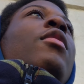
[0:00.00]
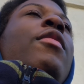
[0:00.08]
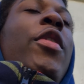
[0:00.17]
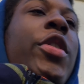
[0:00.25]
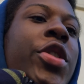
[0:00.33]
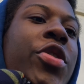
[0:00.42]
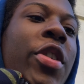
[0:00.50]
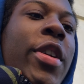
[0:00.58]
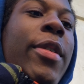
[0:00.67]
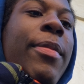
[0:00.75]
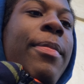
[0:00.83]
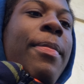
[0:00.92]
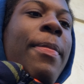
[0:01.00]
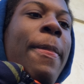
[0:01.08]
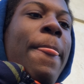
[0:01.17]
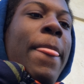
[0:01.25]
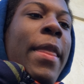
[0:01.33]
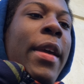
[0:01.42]
Verse 3.
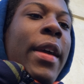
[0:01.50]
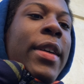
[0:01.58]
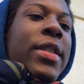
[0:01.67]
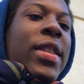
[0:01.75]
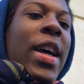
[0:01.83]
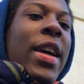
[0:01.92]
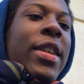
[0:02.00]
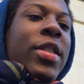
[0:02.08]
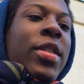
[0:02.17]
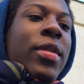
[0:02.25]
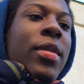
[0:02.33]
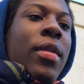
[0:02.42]
It says,